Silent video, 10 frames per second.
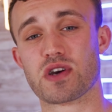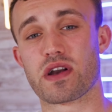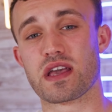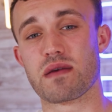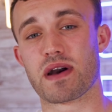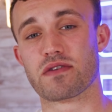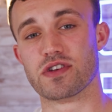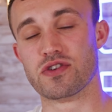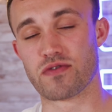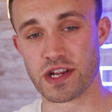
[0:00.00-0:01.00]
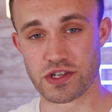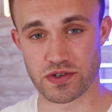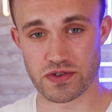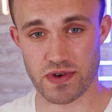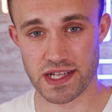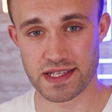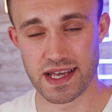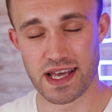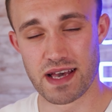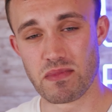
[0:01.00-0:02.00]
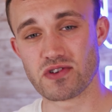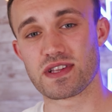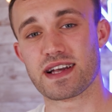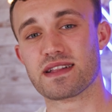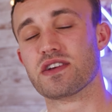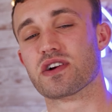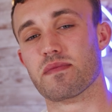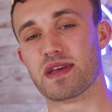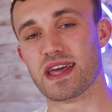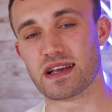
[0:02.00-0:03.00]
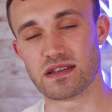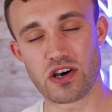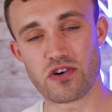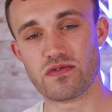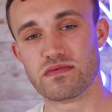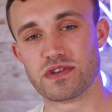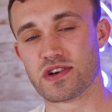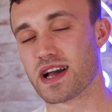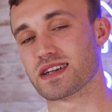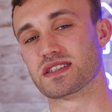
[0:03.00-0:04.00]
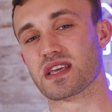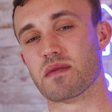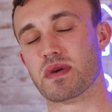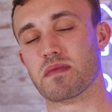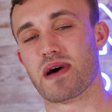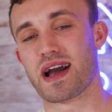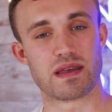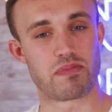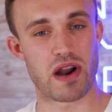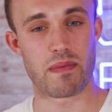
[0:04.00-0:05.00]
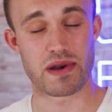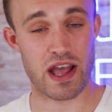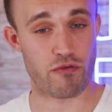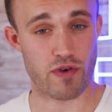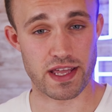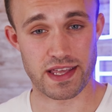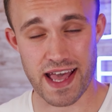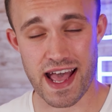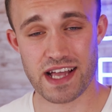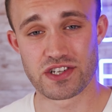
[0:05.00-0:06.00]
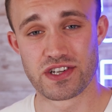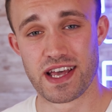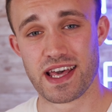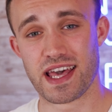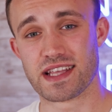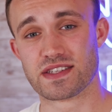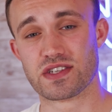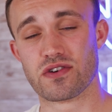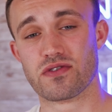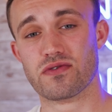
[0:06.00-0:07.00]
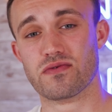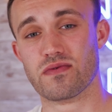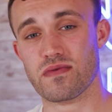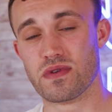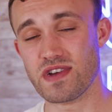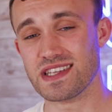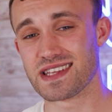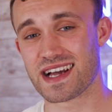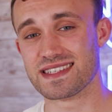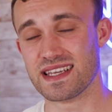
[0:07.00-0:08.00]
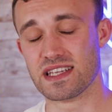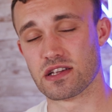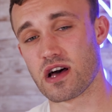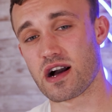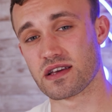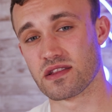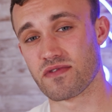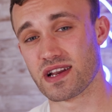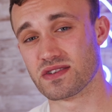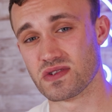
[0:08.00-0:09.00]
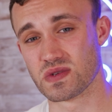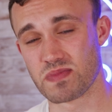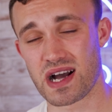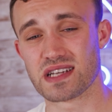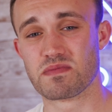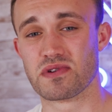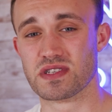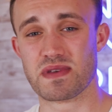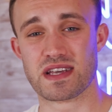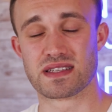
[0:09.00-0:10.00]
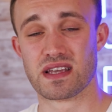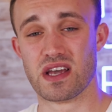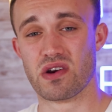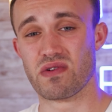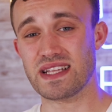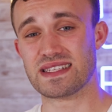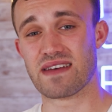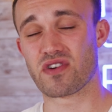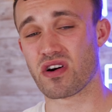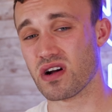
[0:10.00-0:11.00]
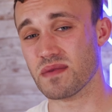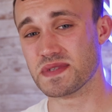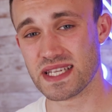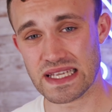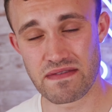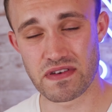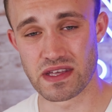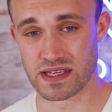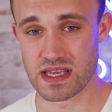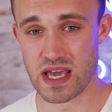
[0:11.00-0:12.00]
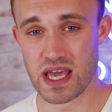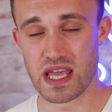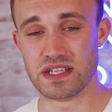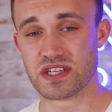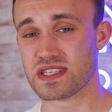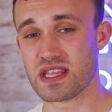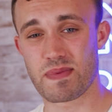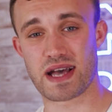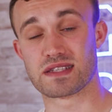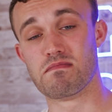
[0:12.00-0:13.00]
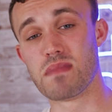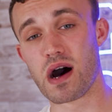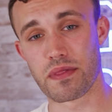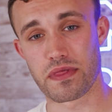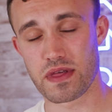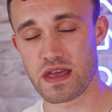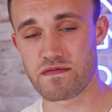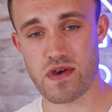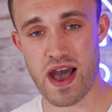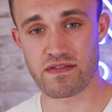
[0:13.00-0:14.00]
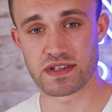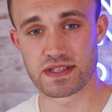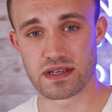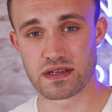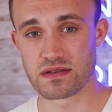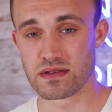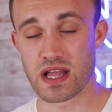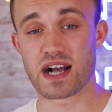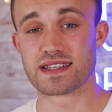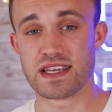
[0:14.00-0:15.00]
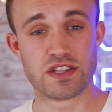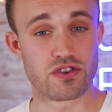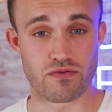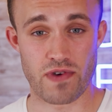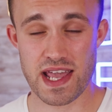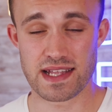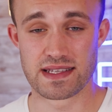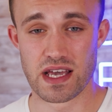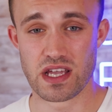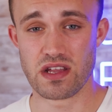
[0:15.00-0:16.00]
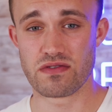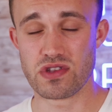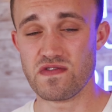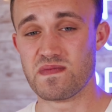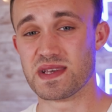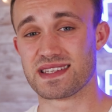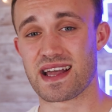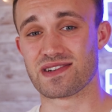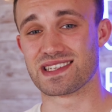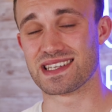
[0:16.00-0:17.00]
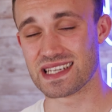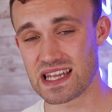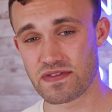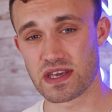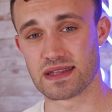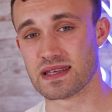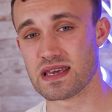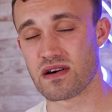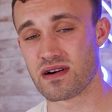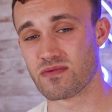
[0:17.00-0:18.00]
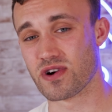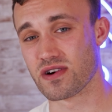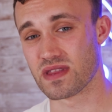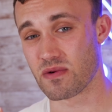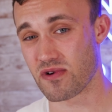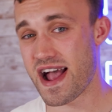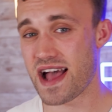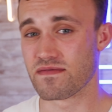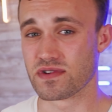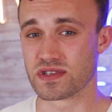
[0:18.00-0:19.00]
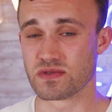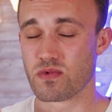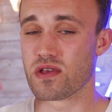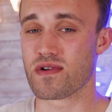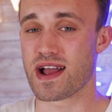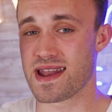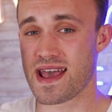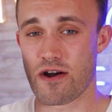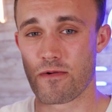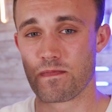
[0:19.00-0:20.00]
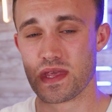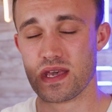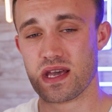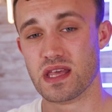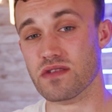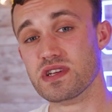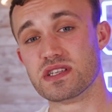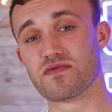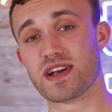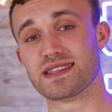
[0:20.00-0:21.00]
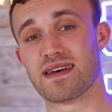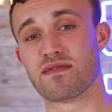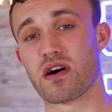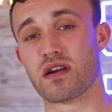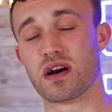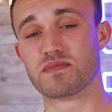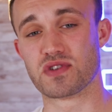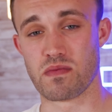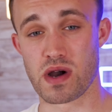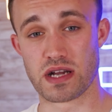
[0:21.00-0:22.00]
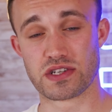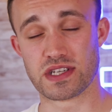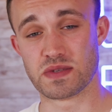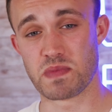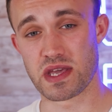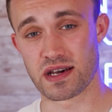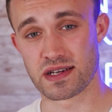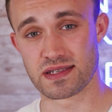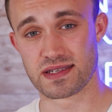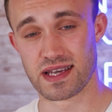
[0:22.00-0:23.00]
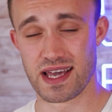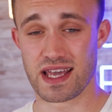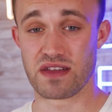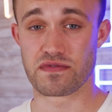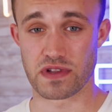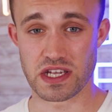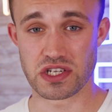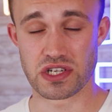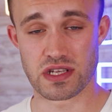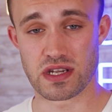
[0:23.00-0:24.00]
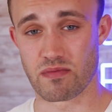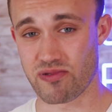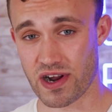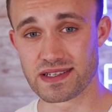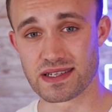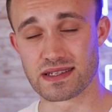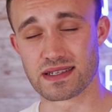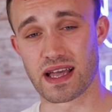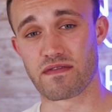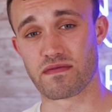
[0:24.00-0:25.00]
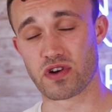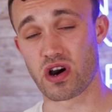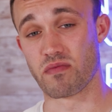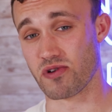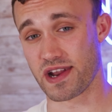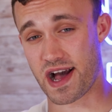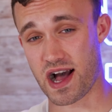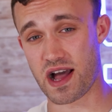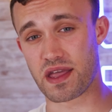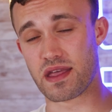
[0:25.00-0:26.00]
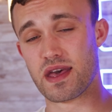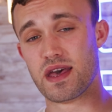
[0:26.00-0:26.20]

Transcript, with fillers: talking about your interest rate. Most likely you're gonna be getting a loan. You're not just gonna be buying the property outright in cash. And so the reason I say to lock in the rate as soon as possible is because rates have gone up significantly. Just in the past month, if you haven't locked in your rate, you know, you've missed out significantly on where they were at versus where they're at now. And the reason rates have gone up so much is because inflation and prices have gone pretty high.